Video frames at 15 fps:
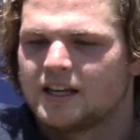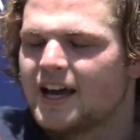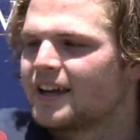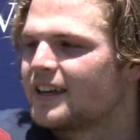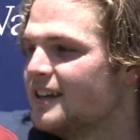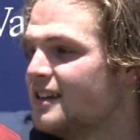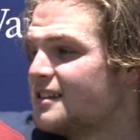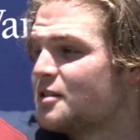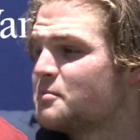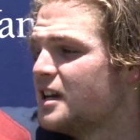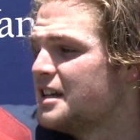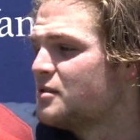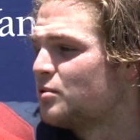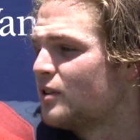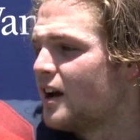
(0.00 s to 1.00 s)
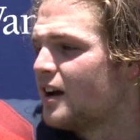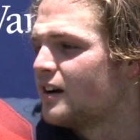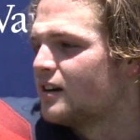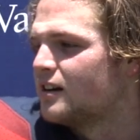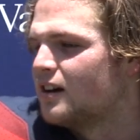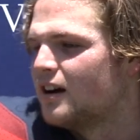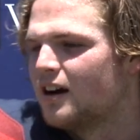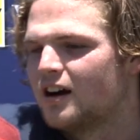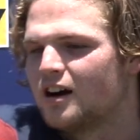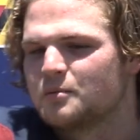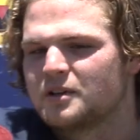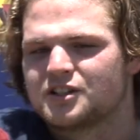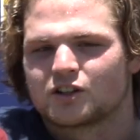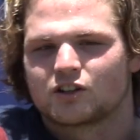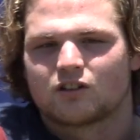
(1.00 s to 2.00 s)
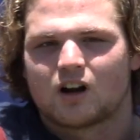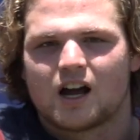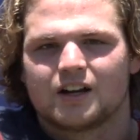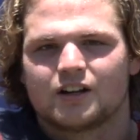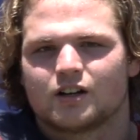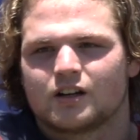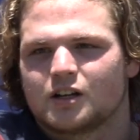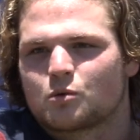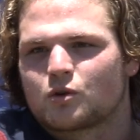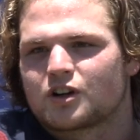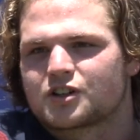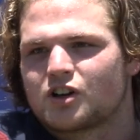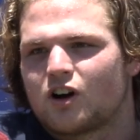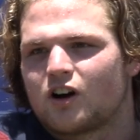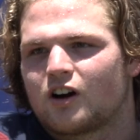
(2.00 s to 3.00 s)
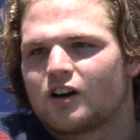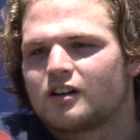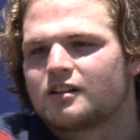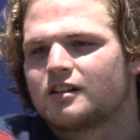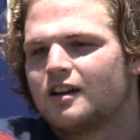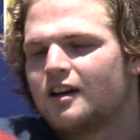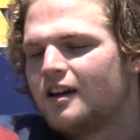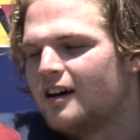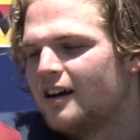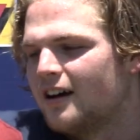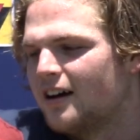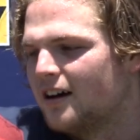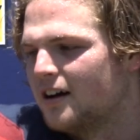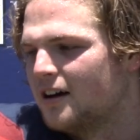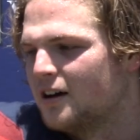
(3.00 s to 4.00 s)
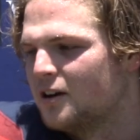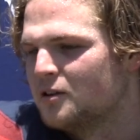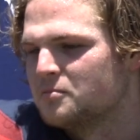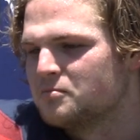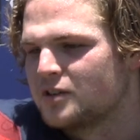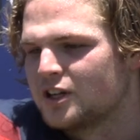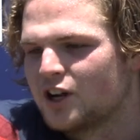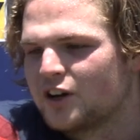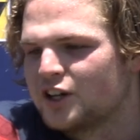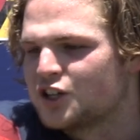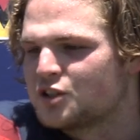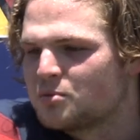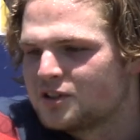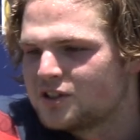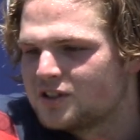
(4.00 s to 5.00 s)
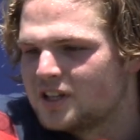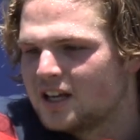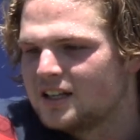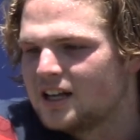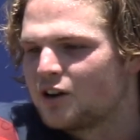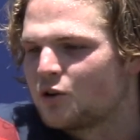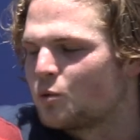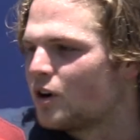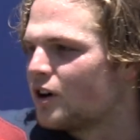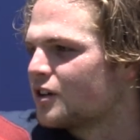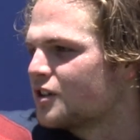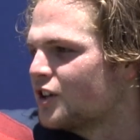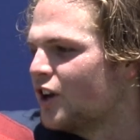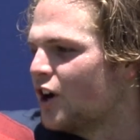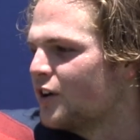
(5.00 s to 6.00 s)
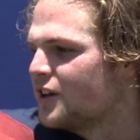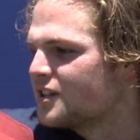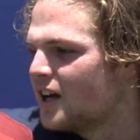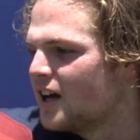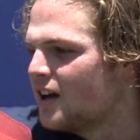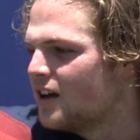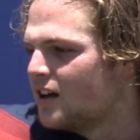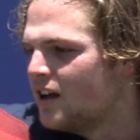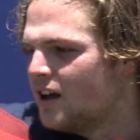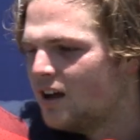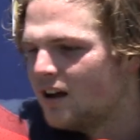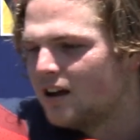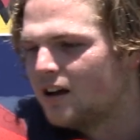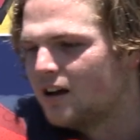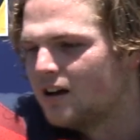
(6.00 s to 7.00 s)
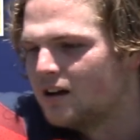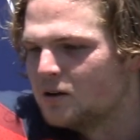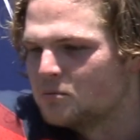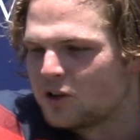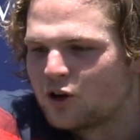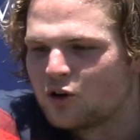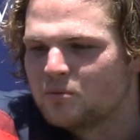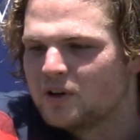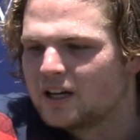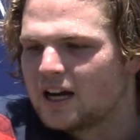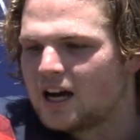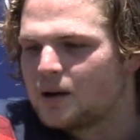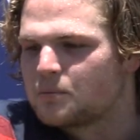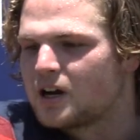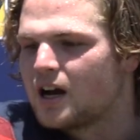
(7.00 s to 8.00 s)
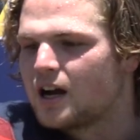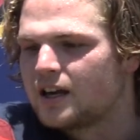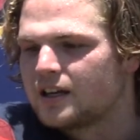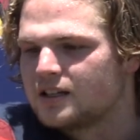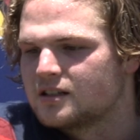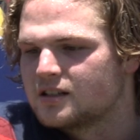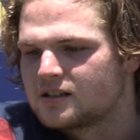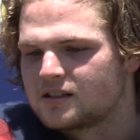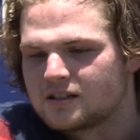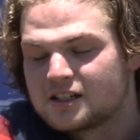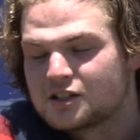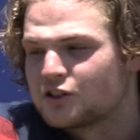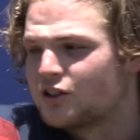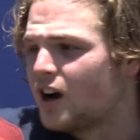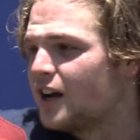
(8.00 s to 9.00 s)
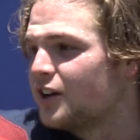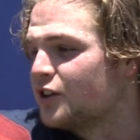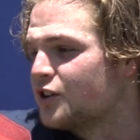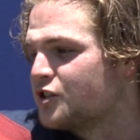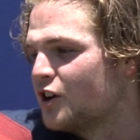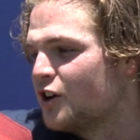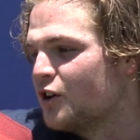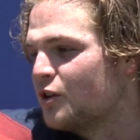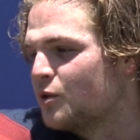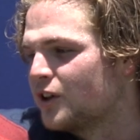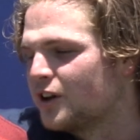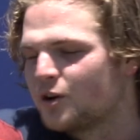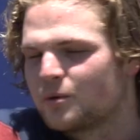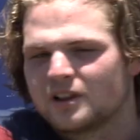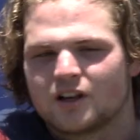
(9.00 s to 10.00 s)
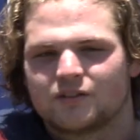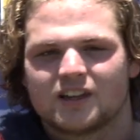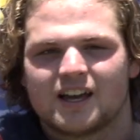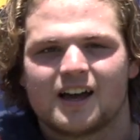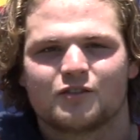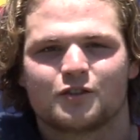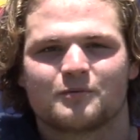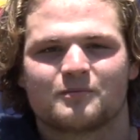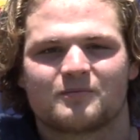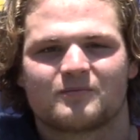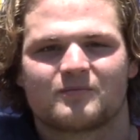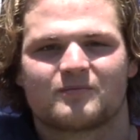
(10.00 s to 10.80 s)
Yeah, Key's an amazing player. He's a grinder. He works hard. You know, he just puts his head down and works. You know, he's not... you know, a big hype guy. He's a grinder. So, you know, we love to have him.